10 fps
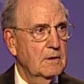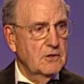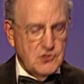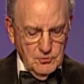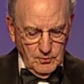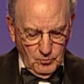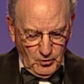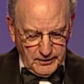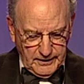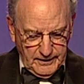that she would
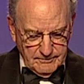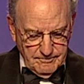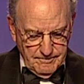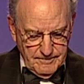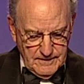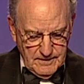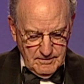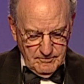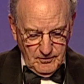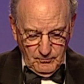work at
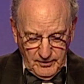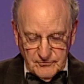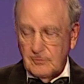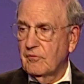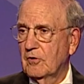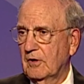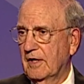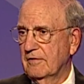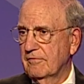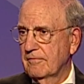for the rest of her
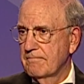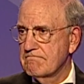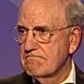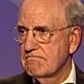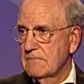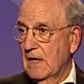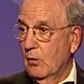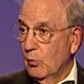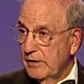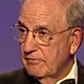life, a
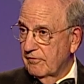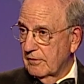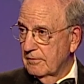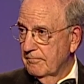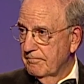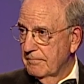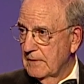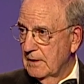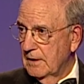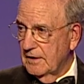weaver
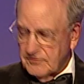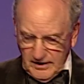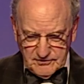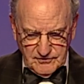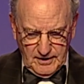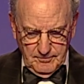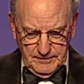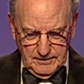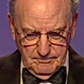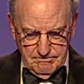in a textile
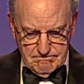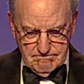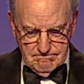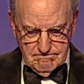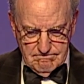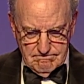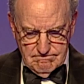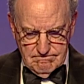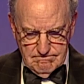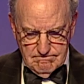mill.
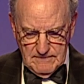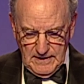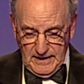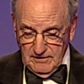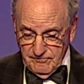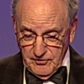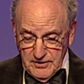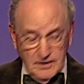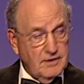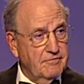And for
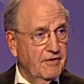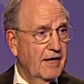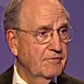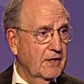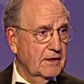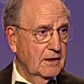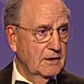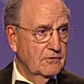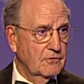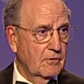nearly five
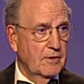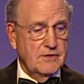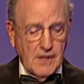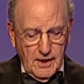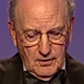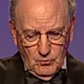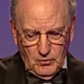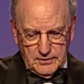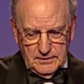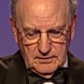decades, her entire
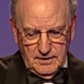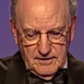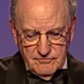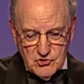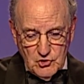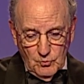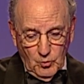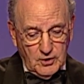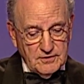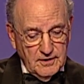working life, she
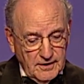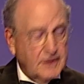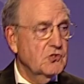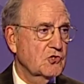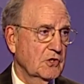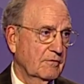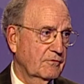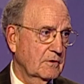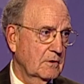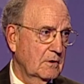worked the night shift